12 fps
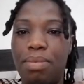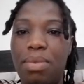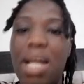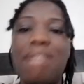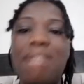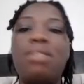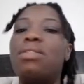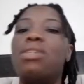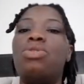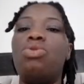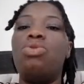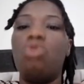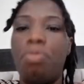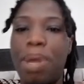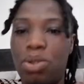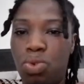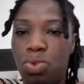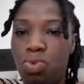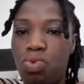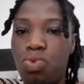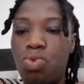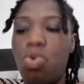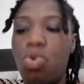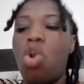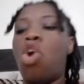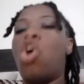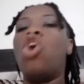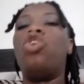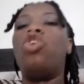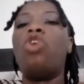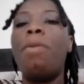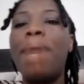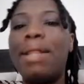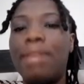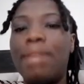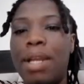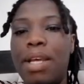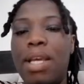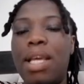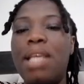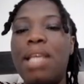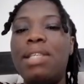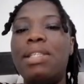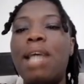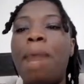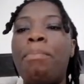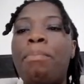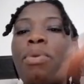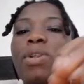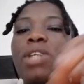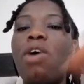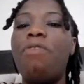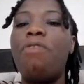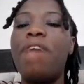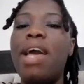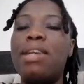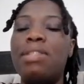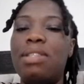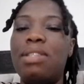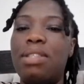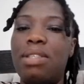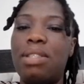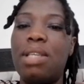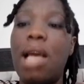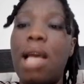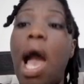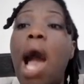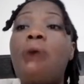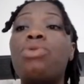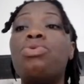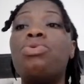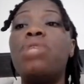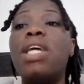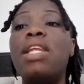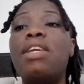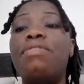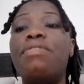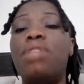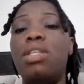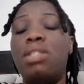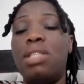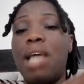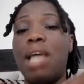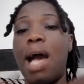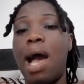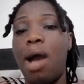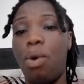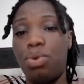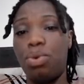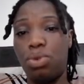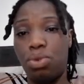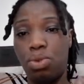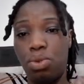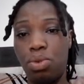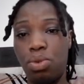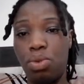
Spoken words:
That is the number 2. Number 3 is their portal of exits. How do they leave this their house?